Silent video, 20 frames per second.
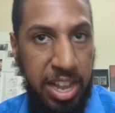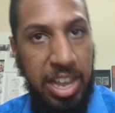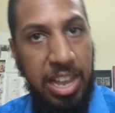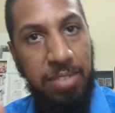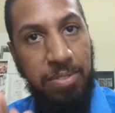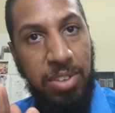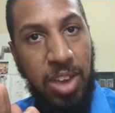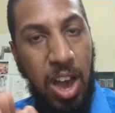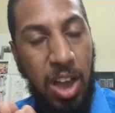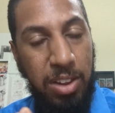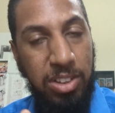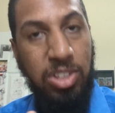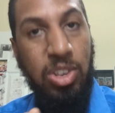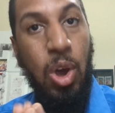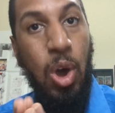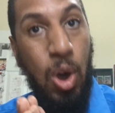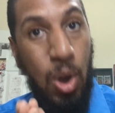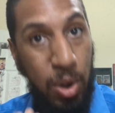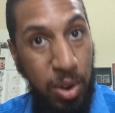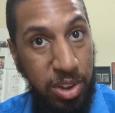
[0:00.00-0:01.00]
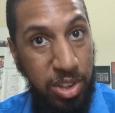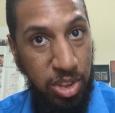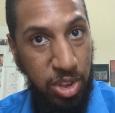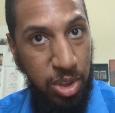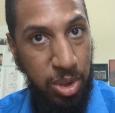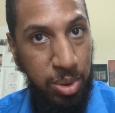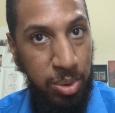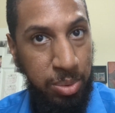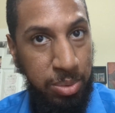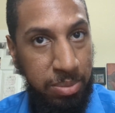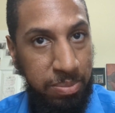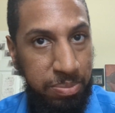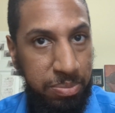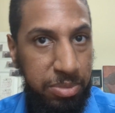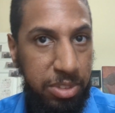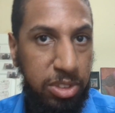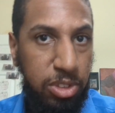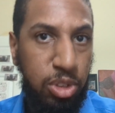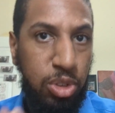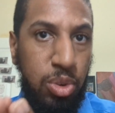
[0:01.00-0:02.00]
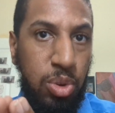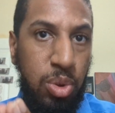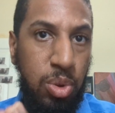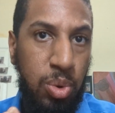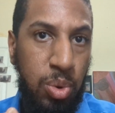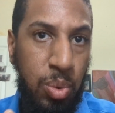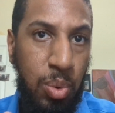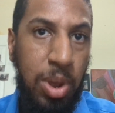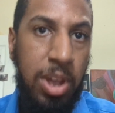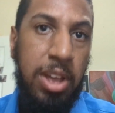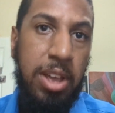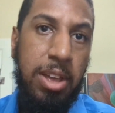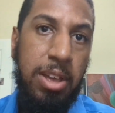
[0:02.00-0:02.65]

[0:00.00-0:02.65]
If God is calling you to